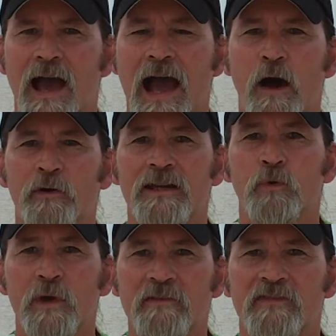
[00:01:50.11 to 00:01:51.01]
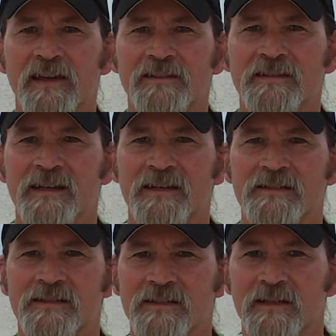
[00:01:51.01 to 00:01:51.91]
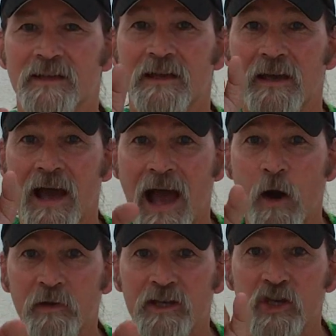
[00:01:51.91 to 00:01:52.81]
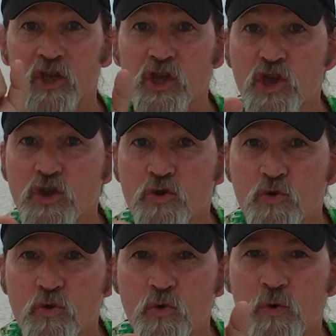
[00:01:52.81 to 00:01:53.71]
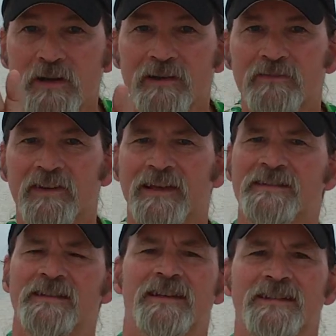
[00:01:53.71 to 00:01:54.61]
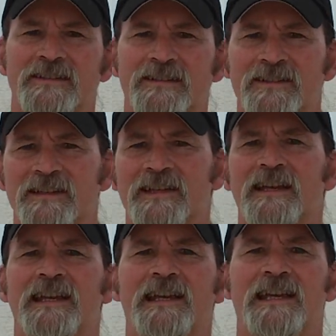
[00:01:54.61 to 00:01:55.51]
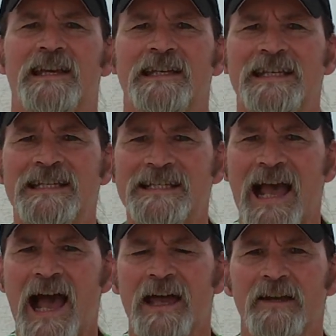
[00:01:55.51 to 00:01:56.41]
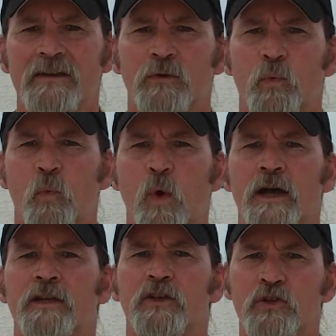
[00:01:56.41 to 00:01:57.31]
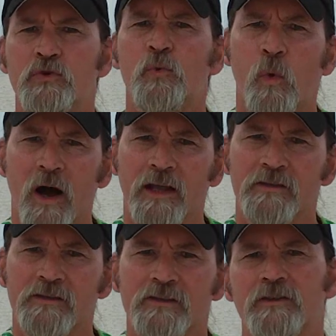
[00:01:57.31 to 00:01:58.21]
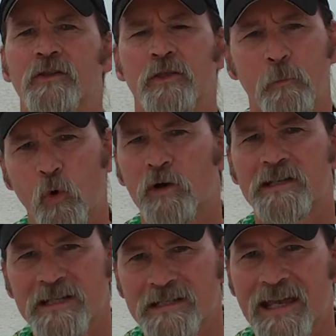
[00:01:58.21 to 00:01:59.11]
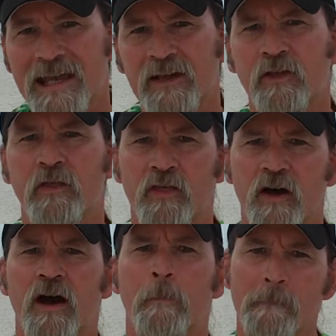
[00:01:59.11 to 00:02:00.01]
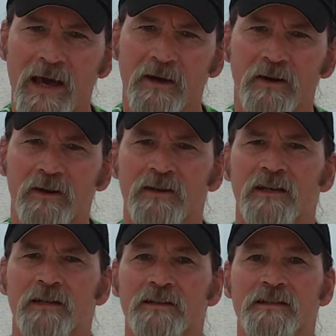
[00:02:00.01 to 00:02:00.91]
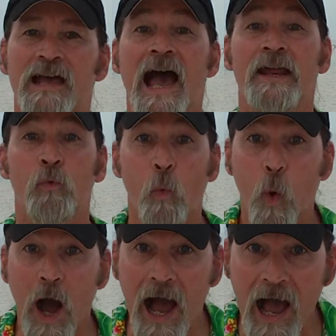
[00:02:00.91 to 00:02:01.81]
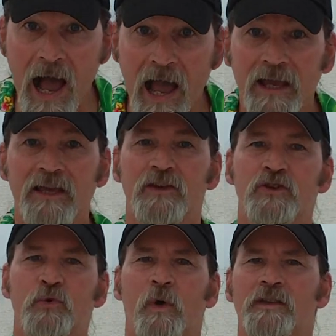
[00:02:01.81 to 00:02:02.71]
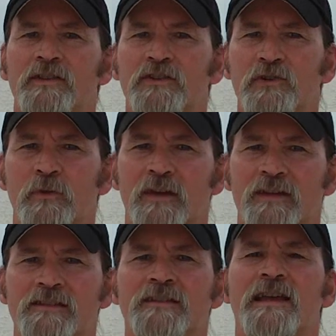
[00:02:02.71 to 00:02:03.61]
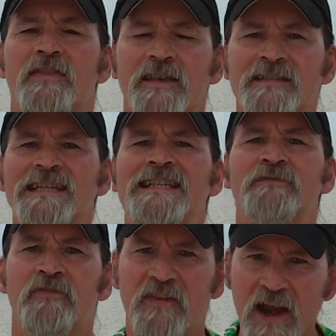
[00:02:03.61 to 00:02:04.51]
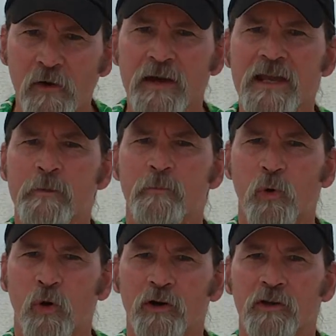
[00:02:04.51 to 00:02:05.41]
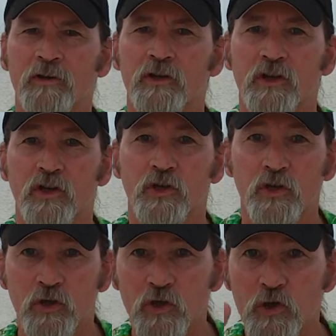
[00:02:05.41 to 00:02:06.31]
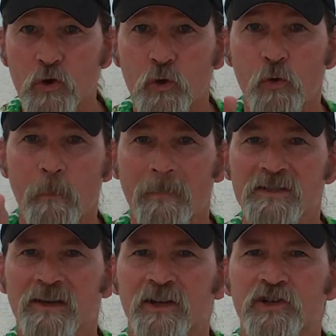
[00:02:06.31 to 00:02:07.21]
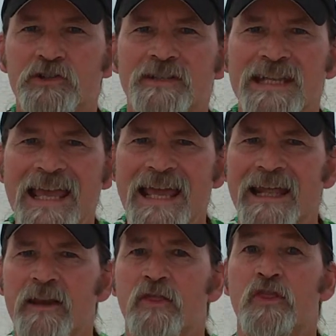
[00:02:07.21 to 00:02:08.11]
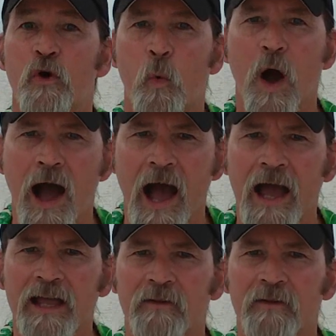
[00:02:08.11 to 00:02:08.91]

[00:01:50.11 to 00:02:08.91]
How can we fix this? How can you fix this? Decide what you want. The more detail, the better. Decide why you want do this. This is very important. You must understand the why.